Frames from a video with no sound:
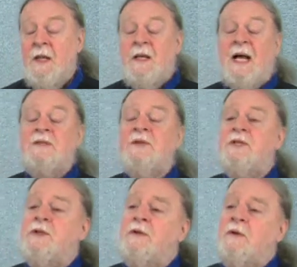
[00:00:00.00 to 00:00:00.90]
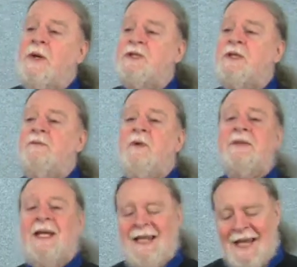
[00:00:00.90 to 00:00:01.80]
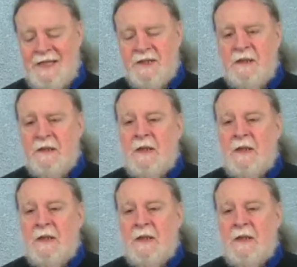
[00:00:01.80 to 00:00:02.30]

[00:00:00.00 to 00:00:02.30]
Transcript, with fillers: Now, as for the eternal question of what they ate,